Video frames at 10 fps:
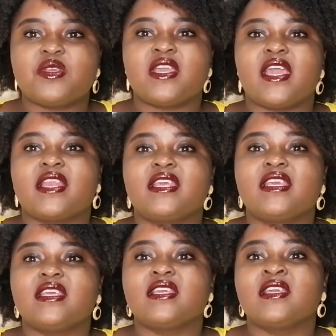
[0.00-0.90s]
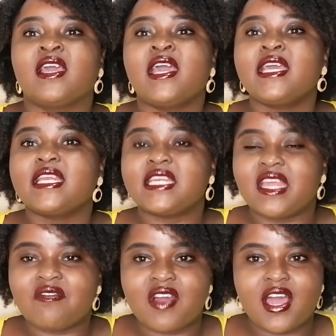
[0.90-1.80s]
and he
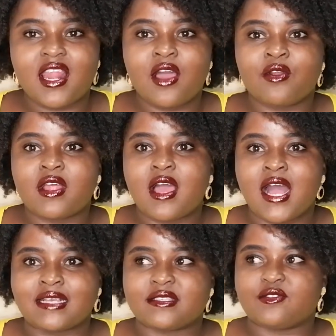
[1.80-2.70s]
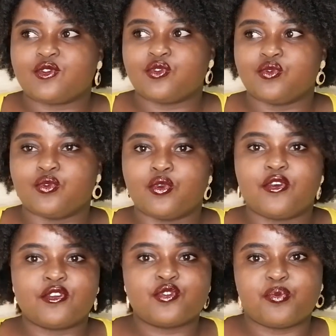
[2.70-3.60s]
never allowed us to go
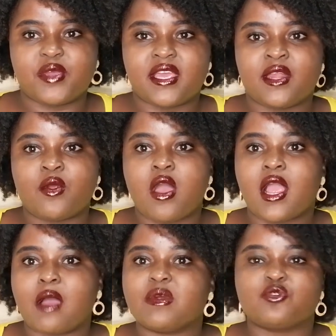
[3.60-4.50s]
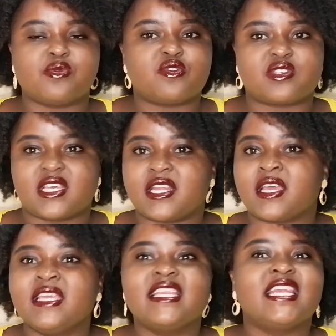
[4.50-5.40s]
to bed kama tumekosana.
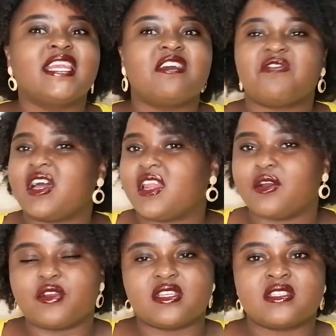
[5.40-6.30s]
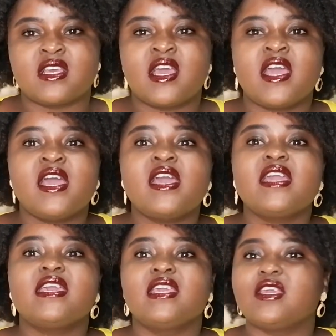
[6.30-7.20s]
He never allowed it.
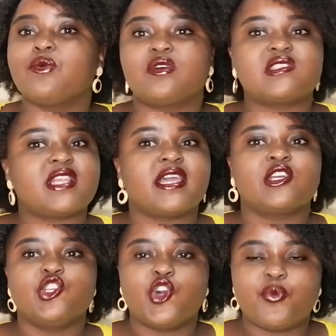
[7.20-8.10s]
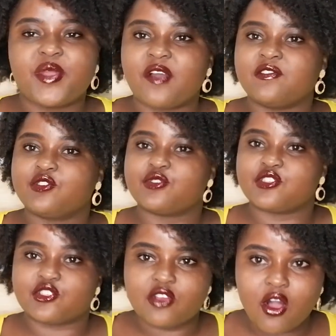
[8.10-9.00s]
He was like, no, we have to
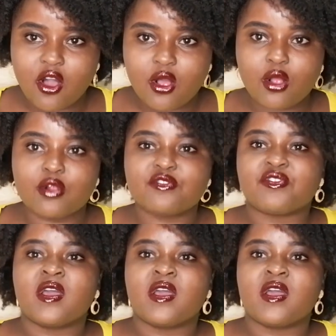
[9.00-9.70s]
resolve.